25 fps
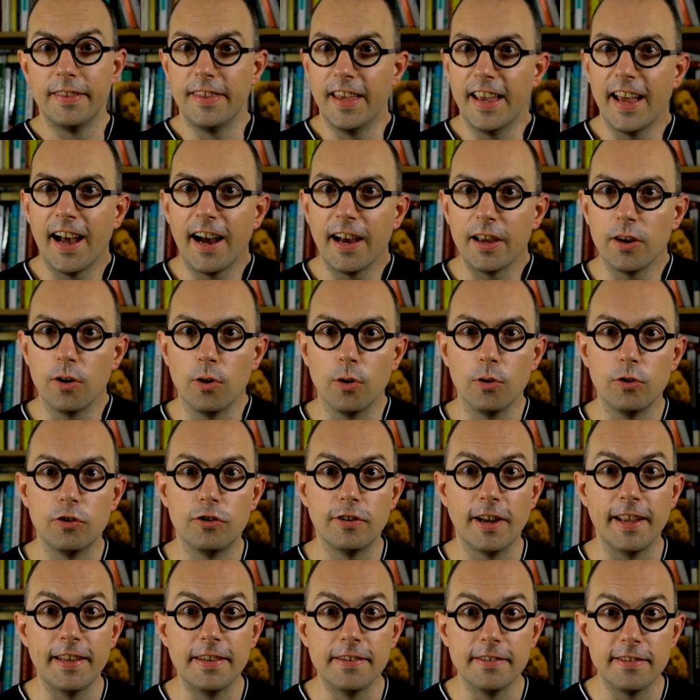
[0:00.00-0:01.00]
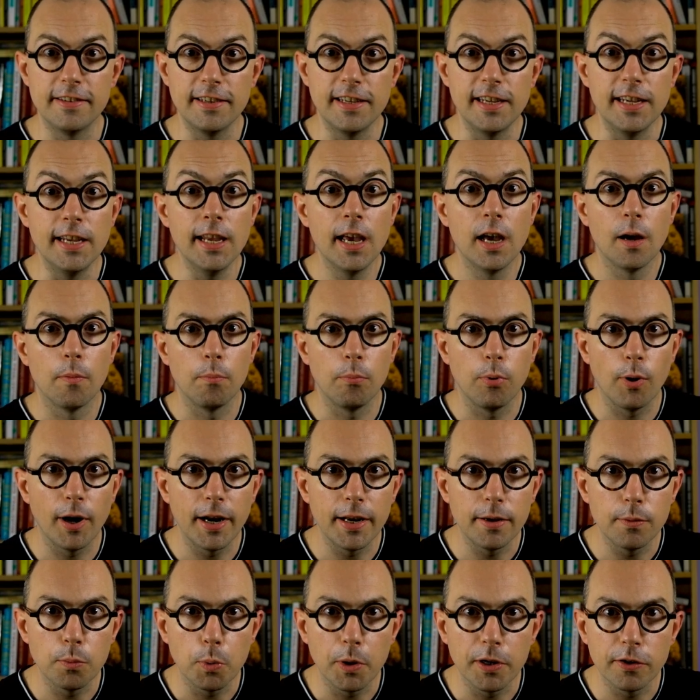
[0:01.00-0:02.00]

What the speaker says: they hire Gen Z brand